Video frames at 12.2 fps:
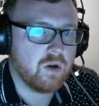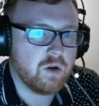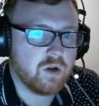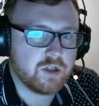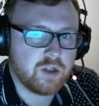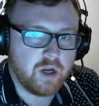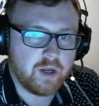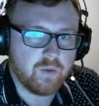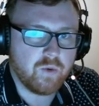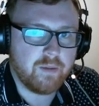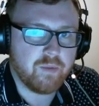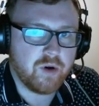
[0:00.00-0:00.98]
Looks like
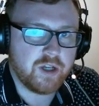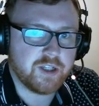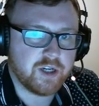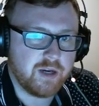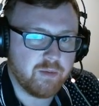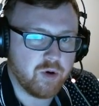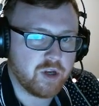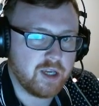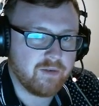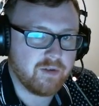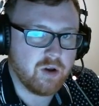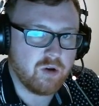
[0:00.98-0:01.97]
we basically broke
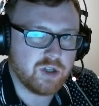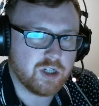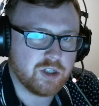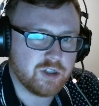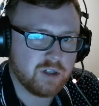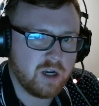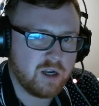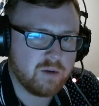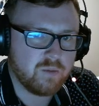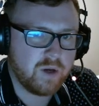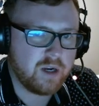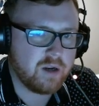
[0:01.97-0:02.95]
even the whole session, and
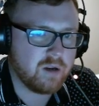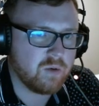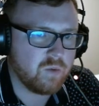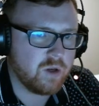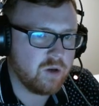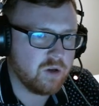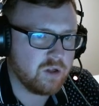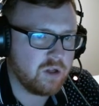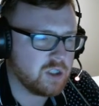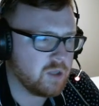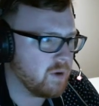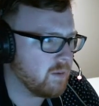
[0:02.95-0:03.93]
we
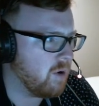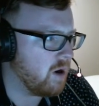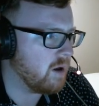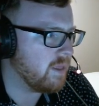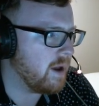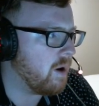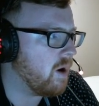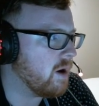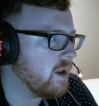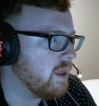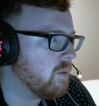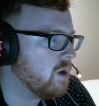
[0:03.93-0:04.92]
lost a big part. Oh yeah,
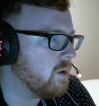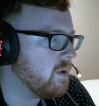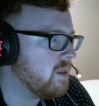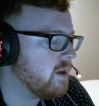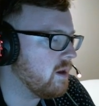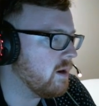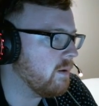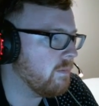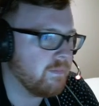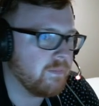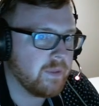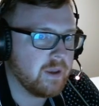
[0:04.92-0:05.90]
that would have been
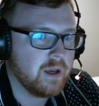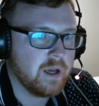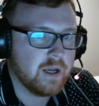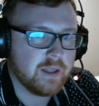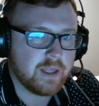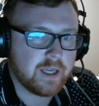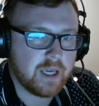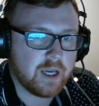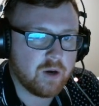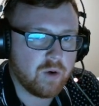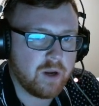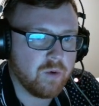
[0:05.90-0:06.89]
the King
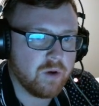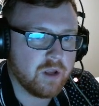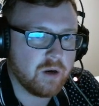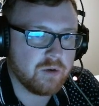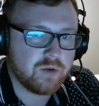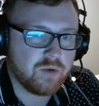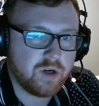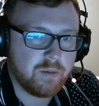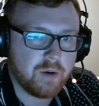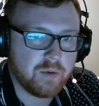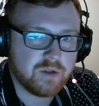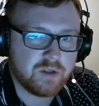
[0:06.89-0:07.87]
Queen one that I was annoyed about,
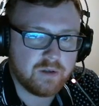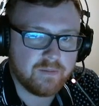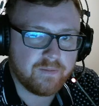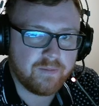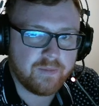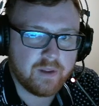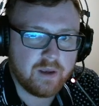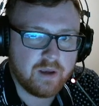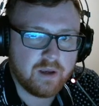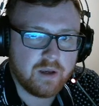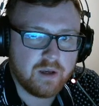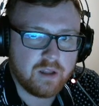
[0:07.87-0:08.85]
wasn't it?
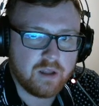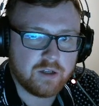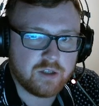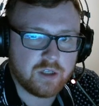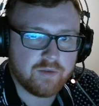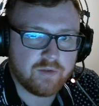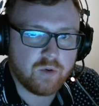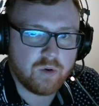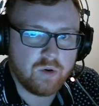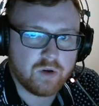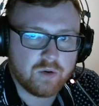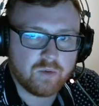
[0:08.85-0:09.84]
Let's just have a quick
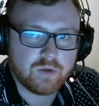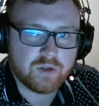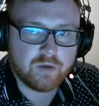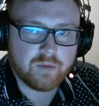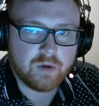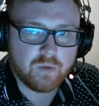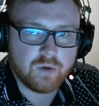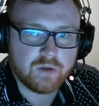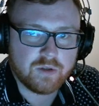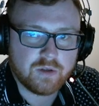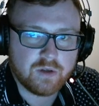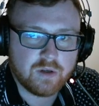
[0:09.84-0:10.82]
look, see what it was.